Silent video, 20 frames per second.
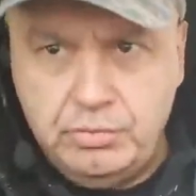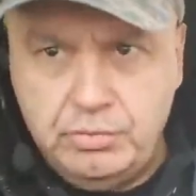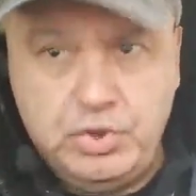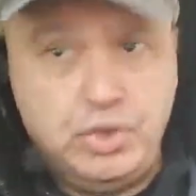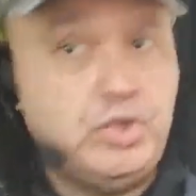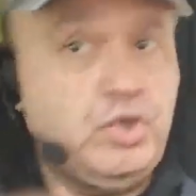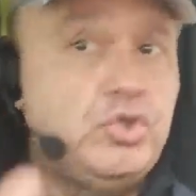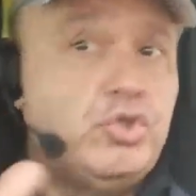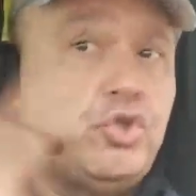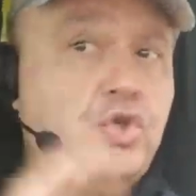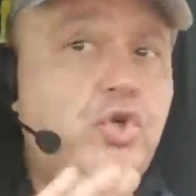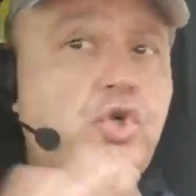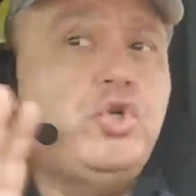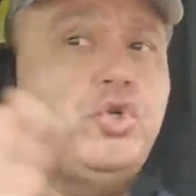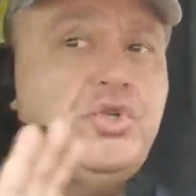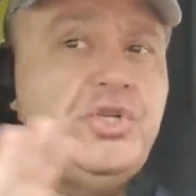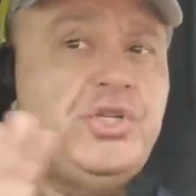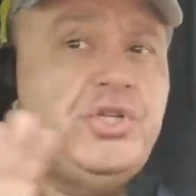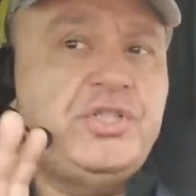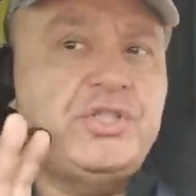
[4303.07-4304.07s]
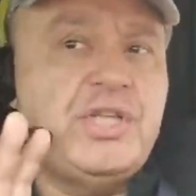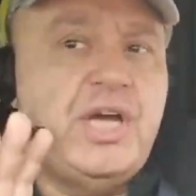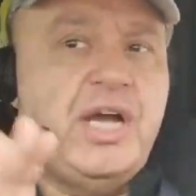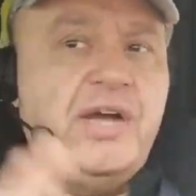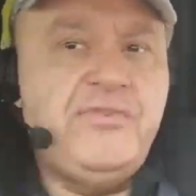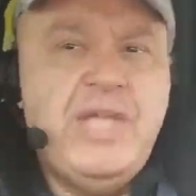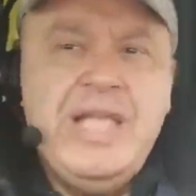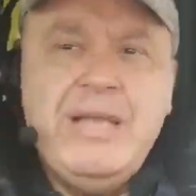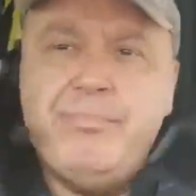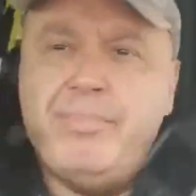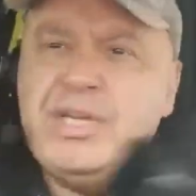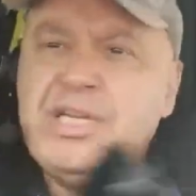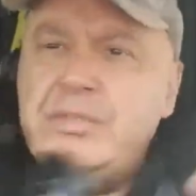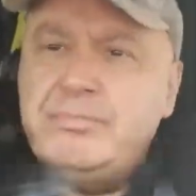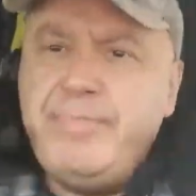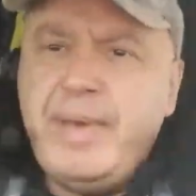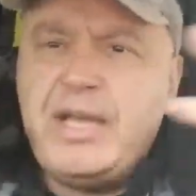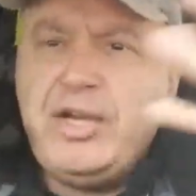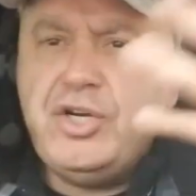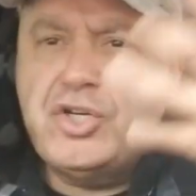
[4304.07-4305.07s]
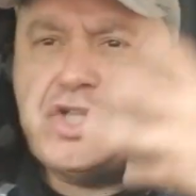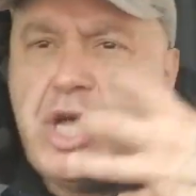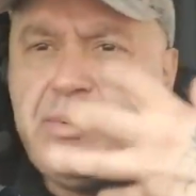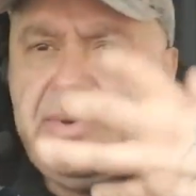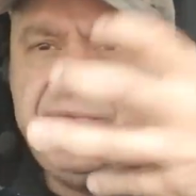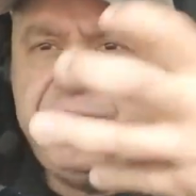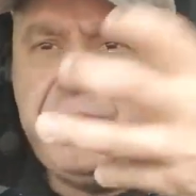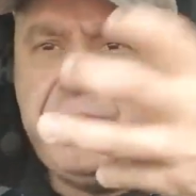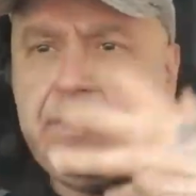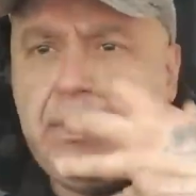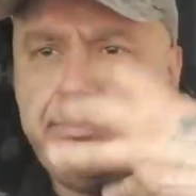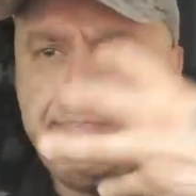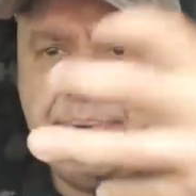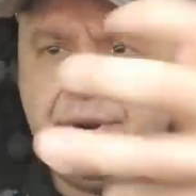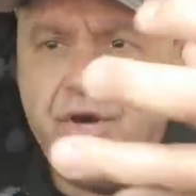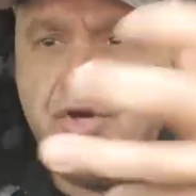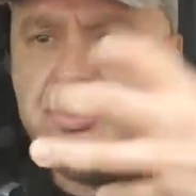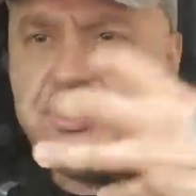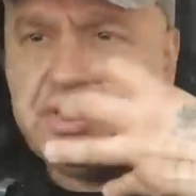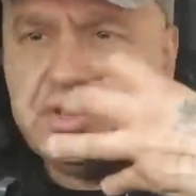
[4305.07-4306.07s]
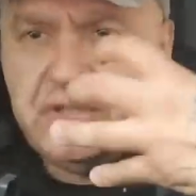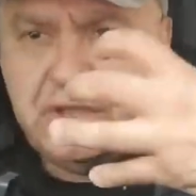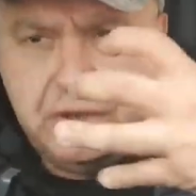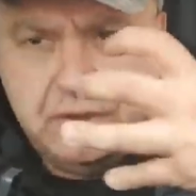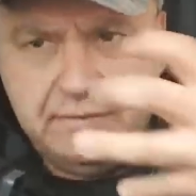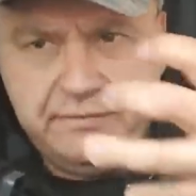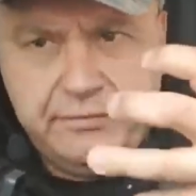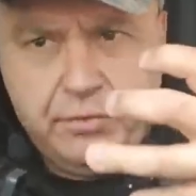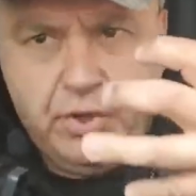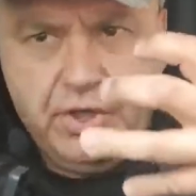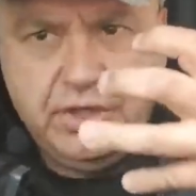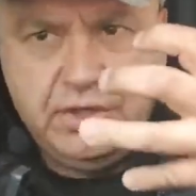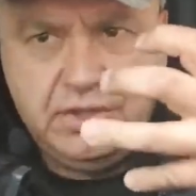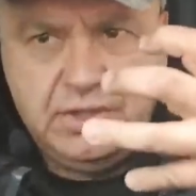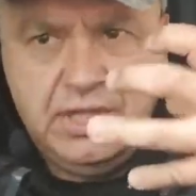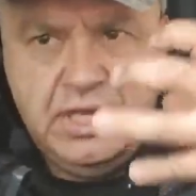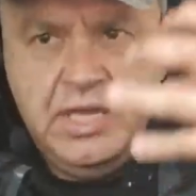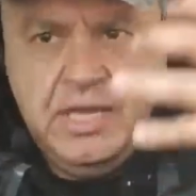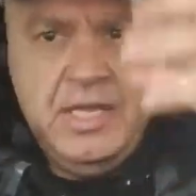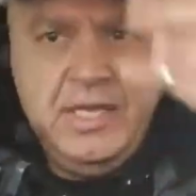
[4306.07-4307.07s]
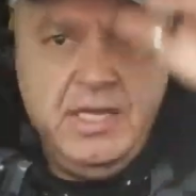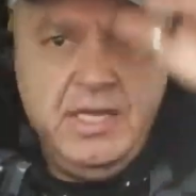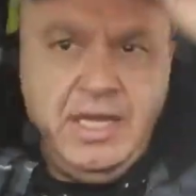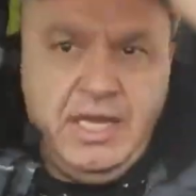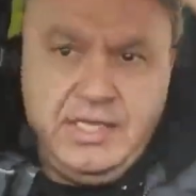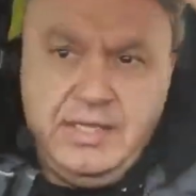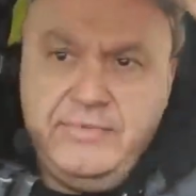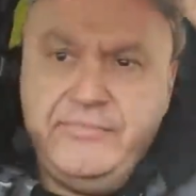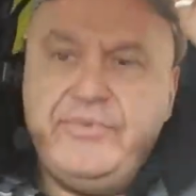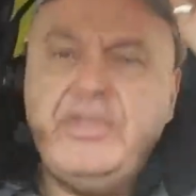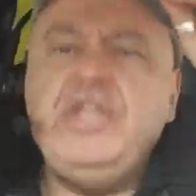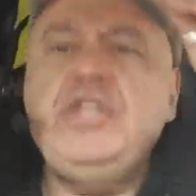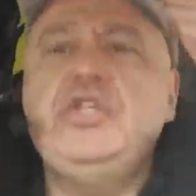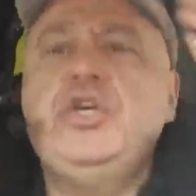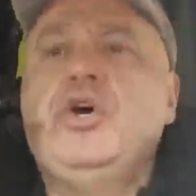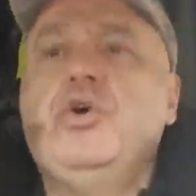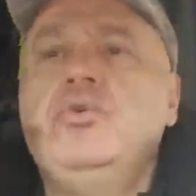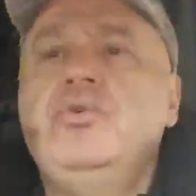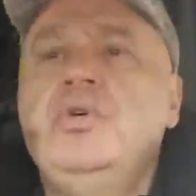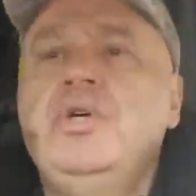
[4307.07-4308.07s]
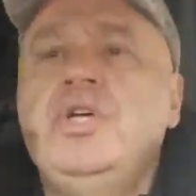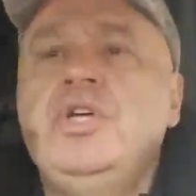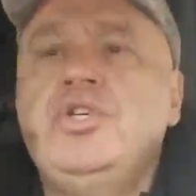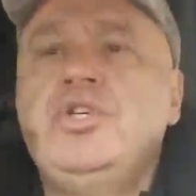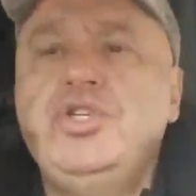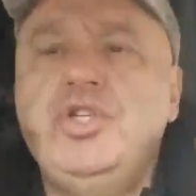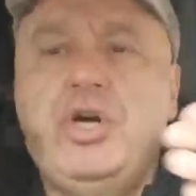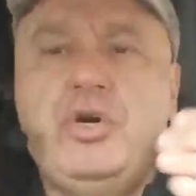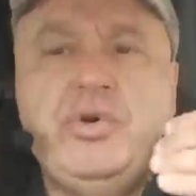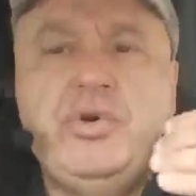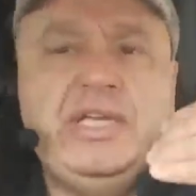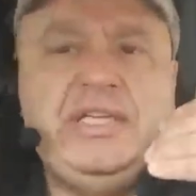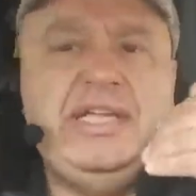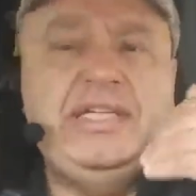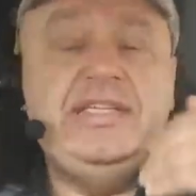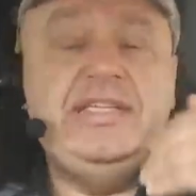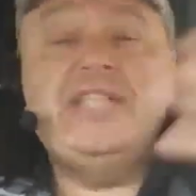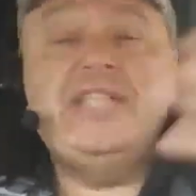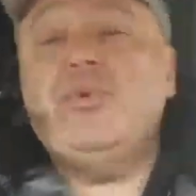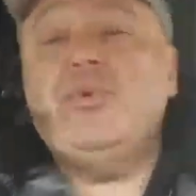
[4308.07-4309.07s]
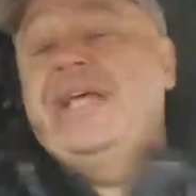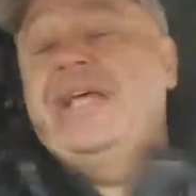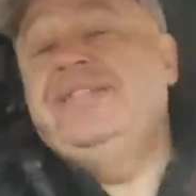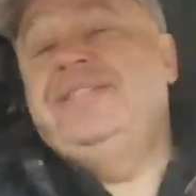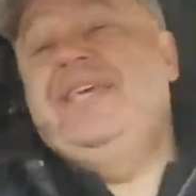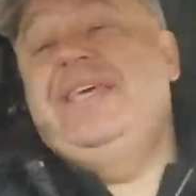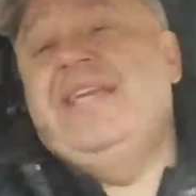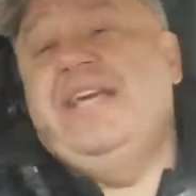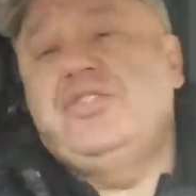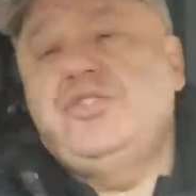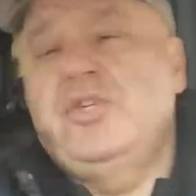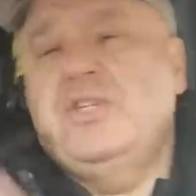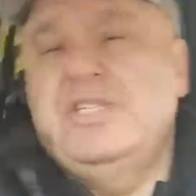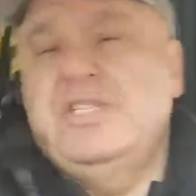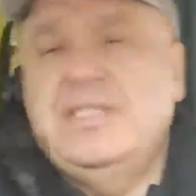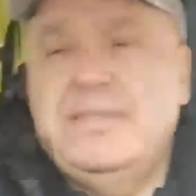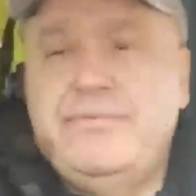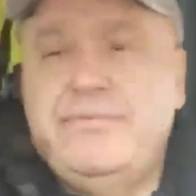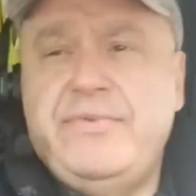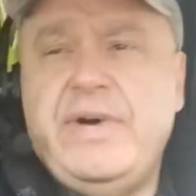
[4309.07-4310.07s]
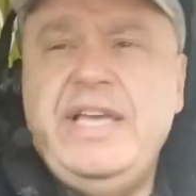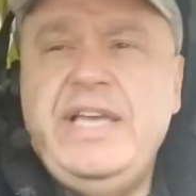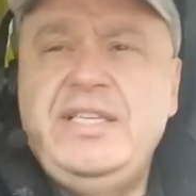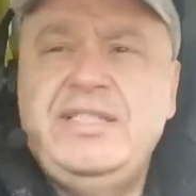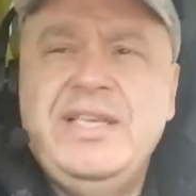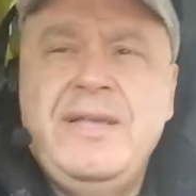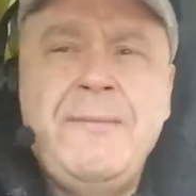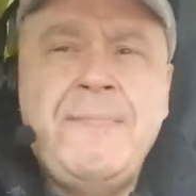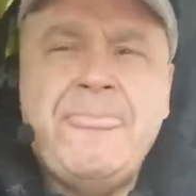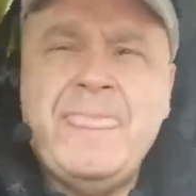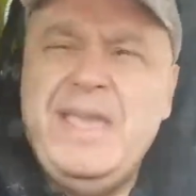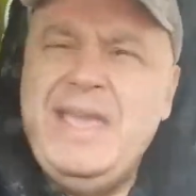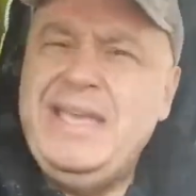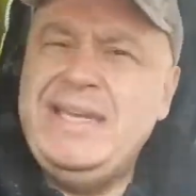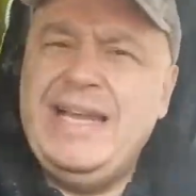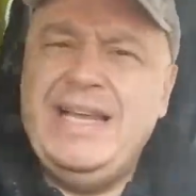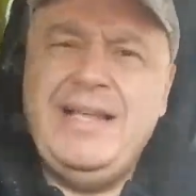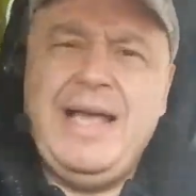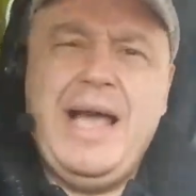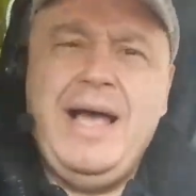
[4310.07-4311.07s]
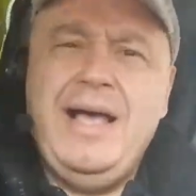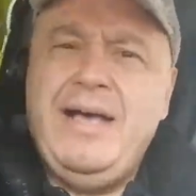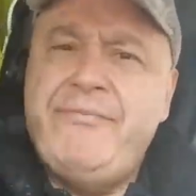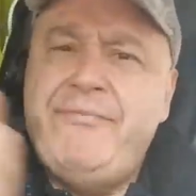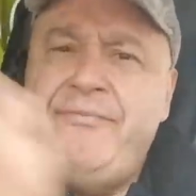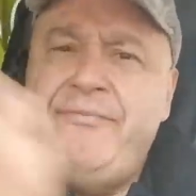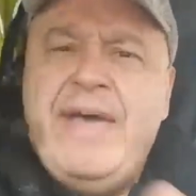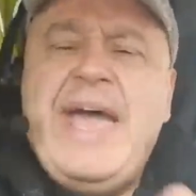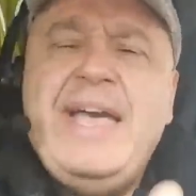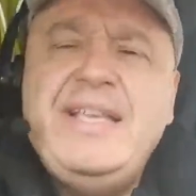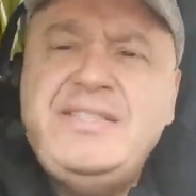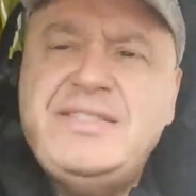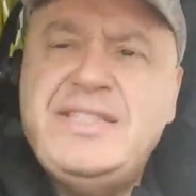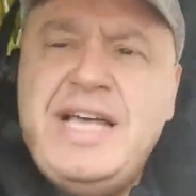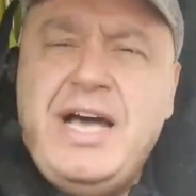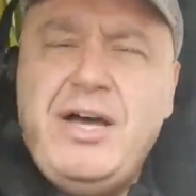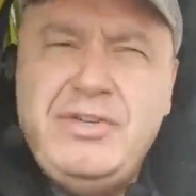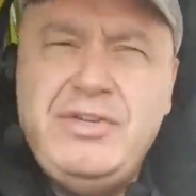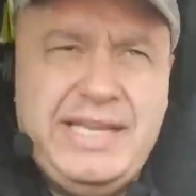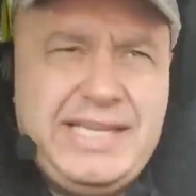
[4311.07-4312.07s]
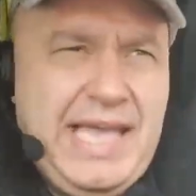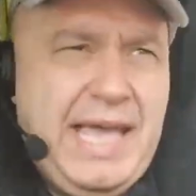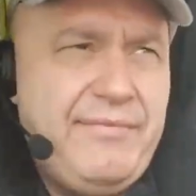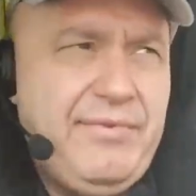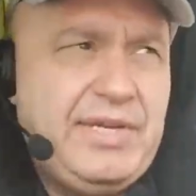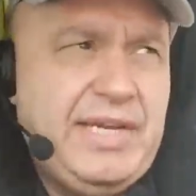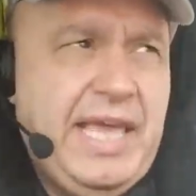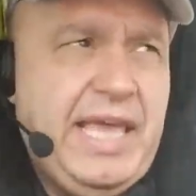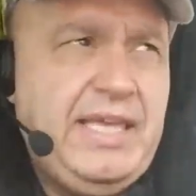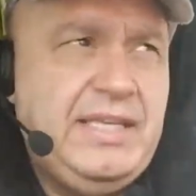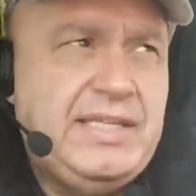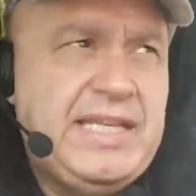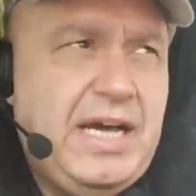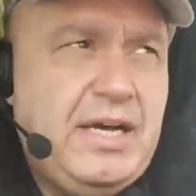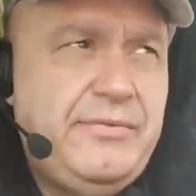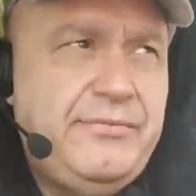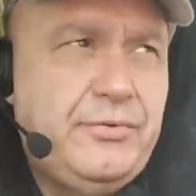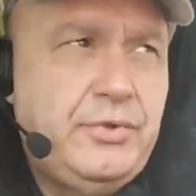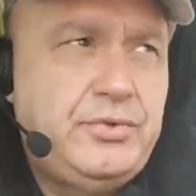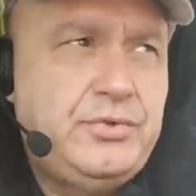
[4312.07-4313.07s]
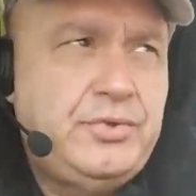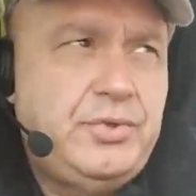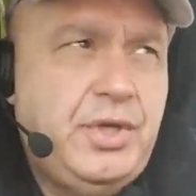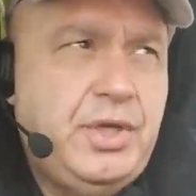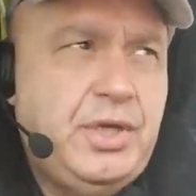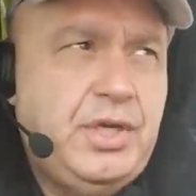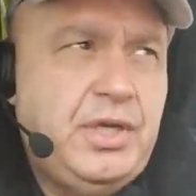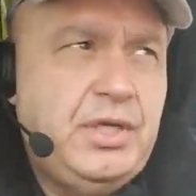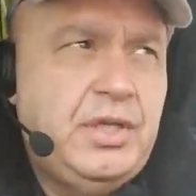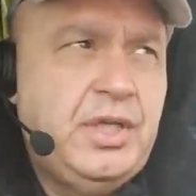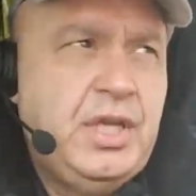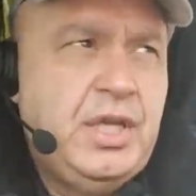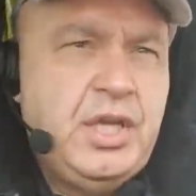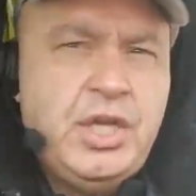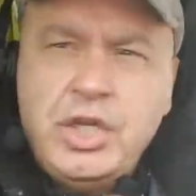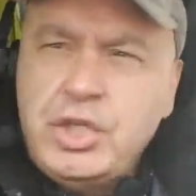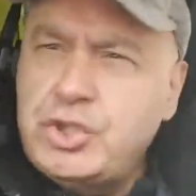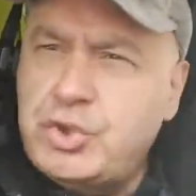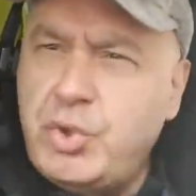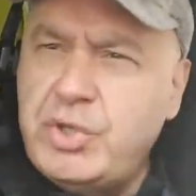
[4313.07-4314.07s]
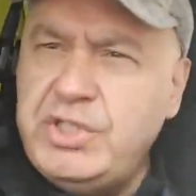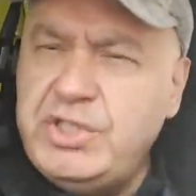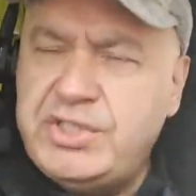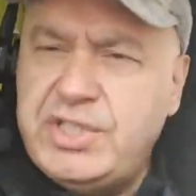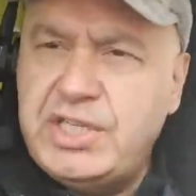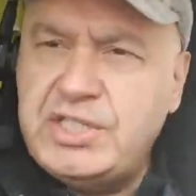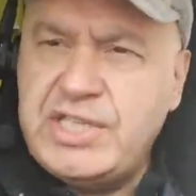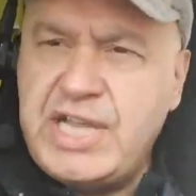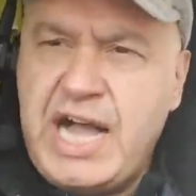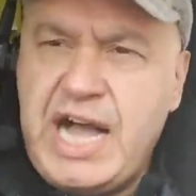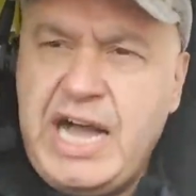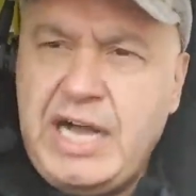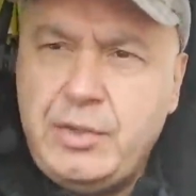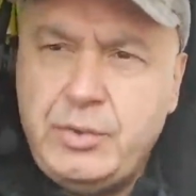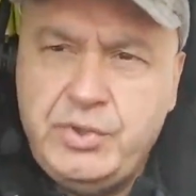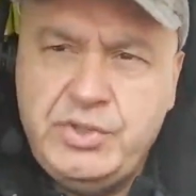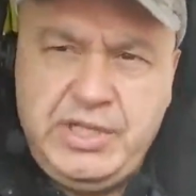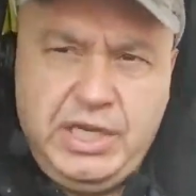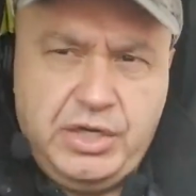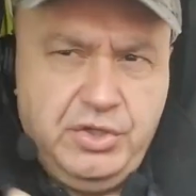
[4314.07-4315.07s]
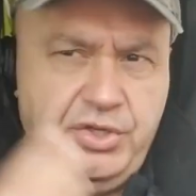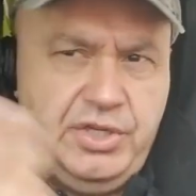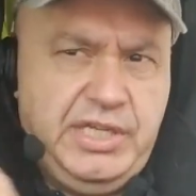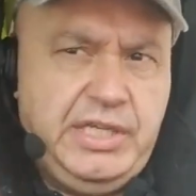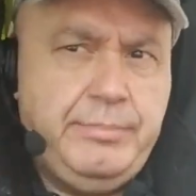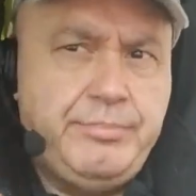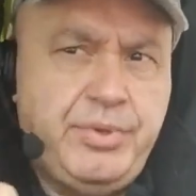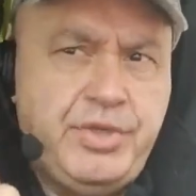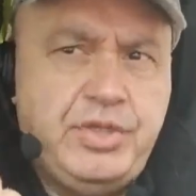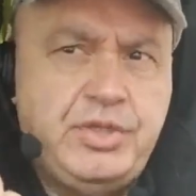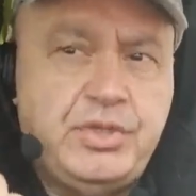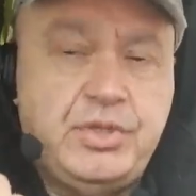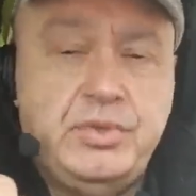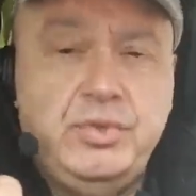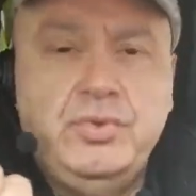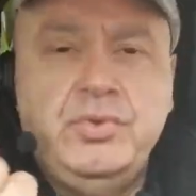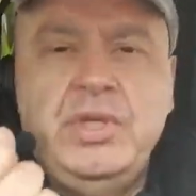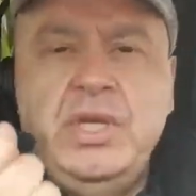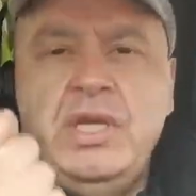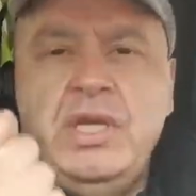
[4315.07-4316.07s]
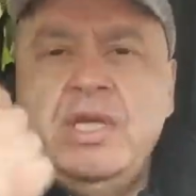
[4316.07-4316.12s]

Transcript: You can Google this stuff, but it's better coming from a person and a voice in a video, and then that's what I did. I took his advice, and I fast now. Like I haven't ate now for 26 hours. I'm going to eat pretty soon.